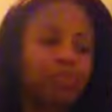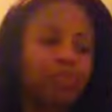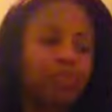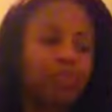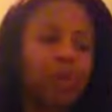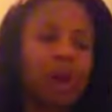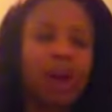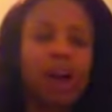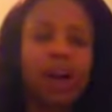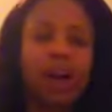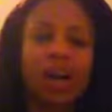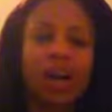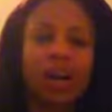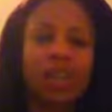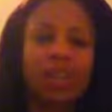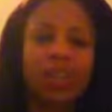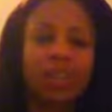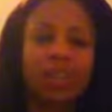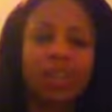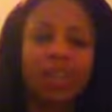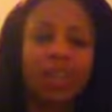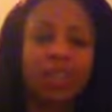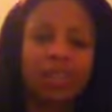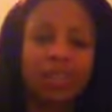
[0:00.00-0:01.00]
Why
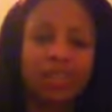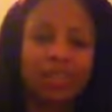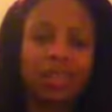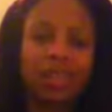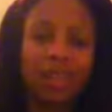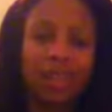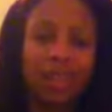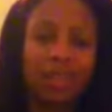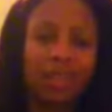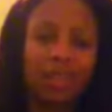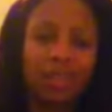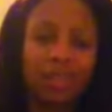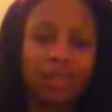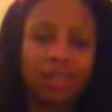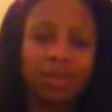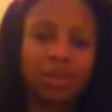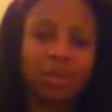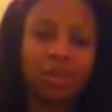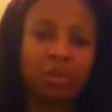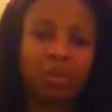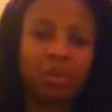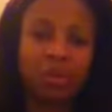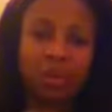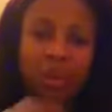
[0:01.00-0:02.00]
did I decide to
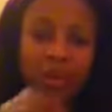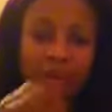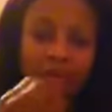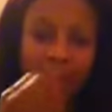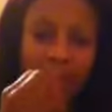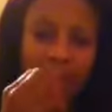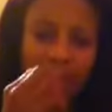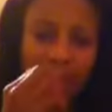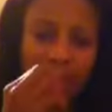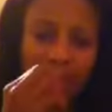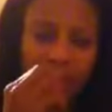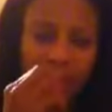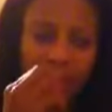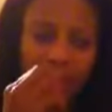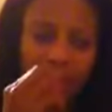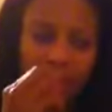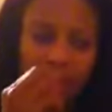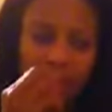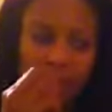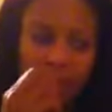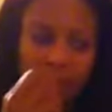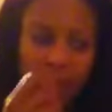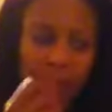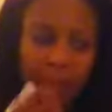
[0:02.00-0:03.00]
do breast
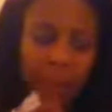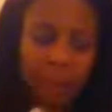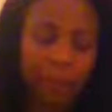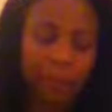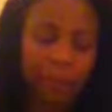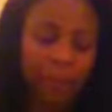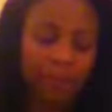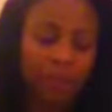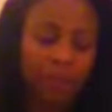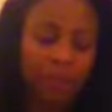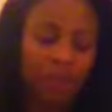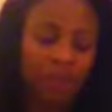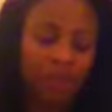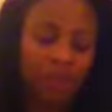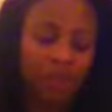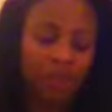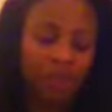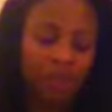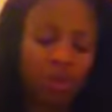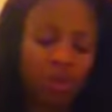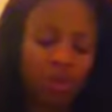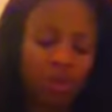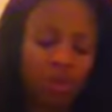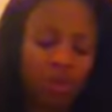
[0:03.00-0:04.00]
enhancements?
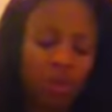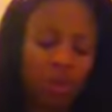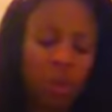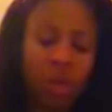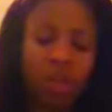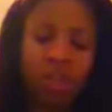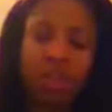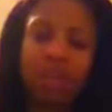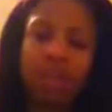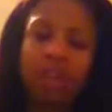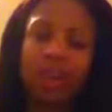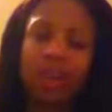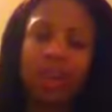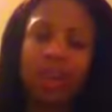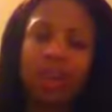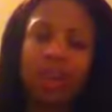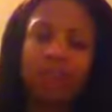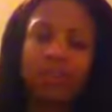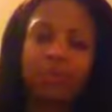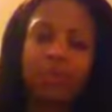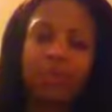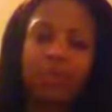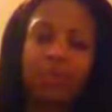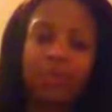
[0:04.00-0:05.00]
One, I
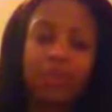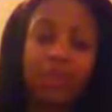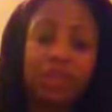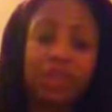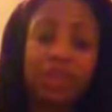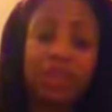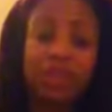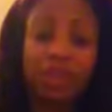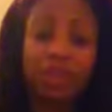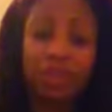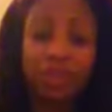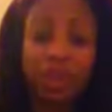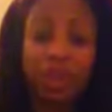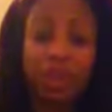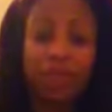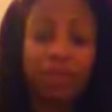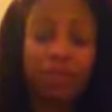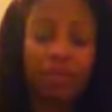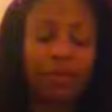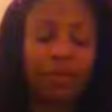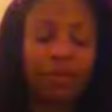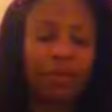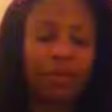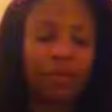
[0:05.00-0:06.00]
have been wanting to do
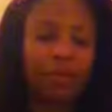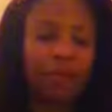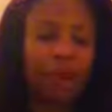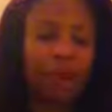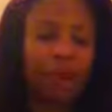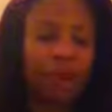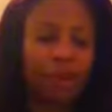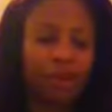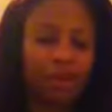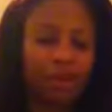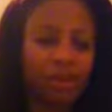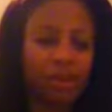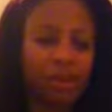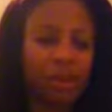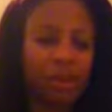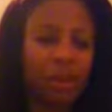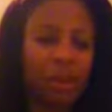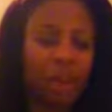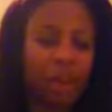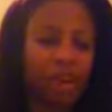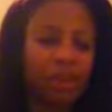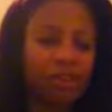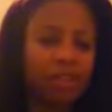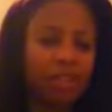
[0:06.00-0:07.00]
them forever,
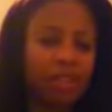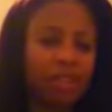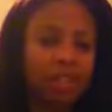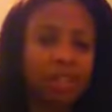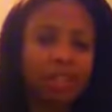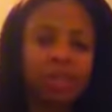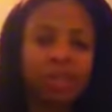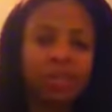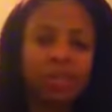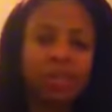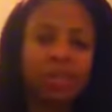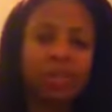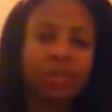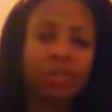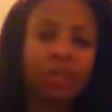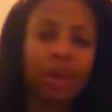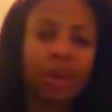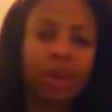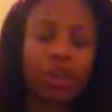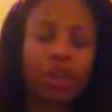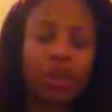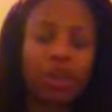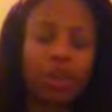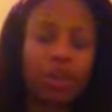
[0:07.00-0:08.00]
ever since I was in
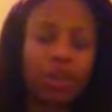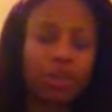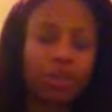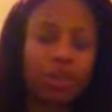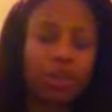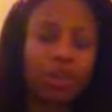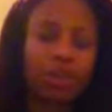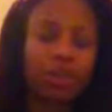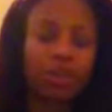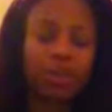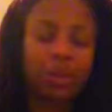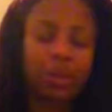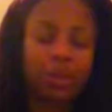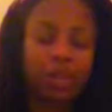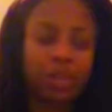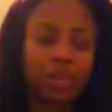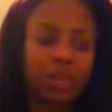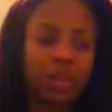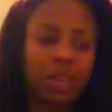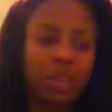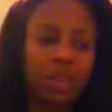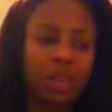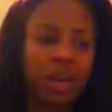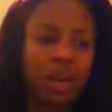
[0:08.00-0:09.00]
my early
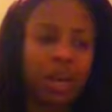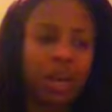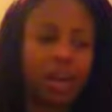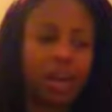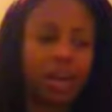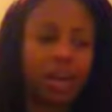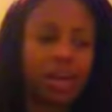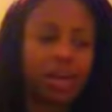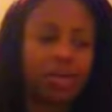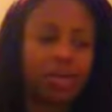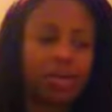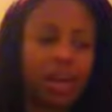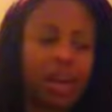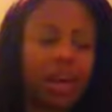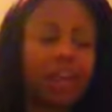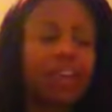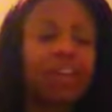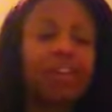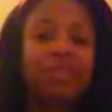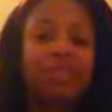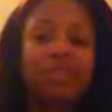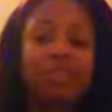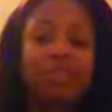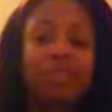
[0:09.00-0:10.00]
20s. I
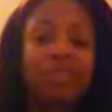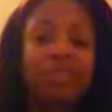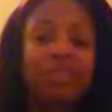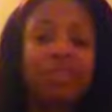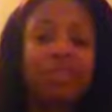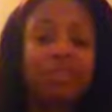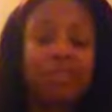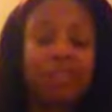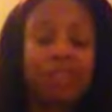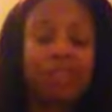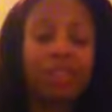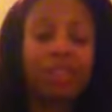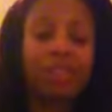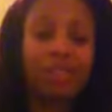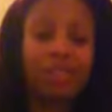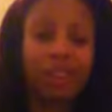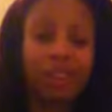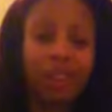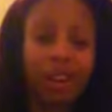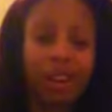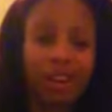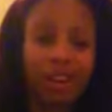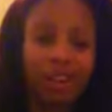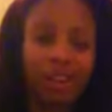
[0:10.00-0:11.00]
even
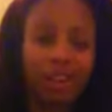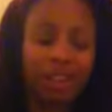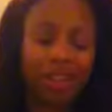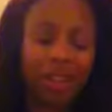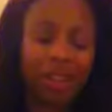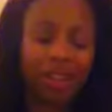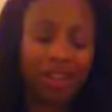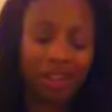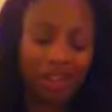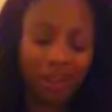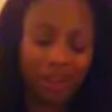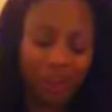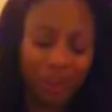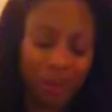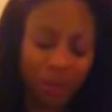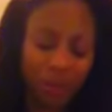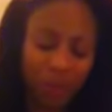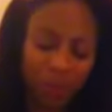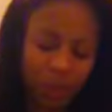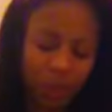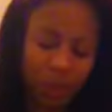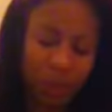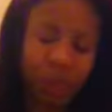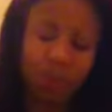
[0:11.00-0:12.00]
sought out a doctor
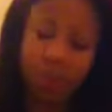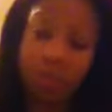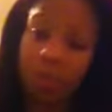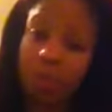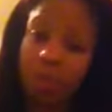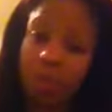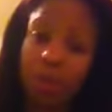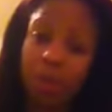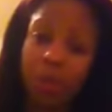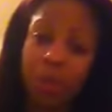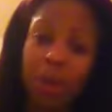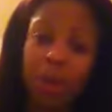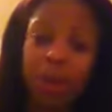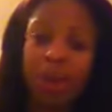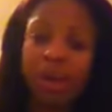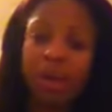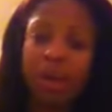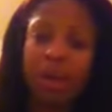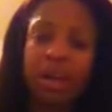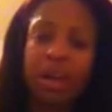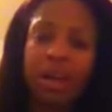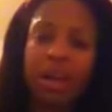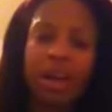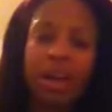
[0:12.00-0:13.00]
who turned me
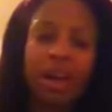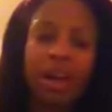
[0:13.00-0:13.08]
away.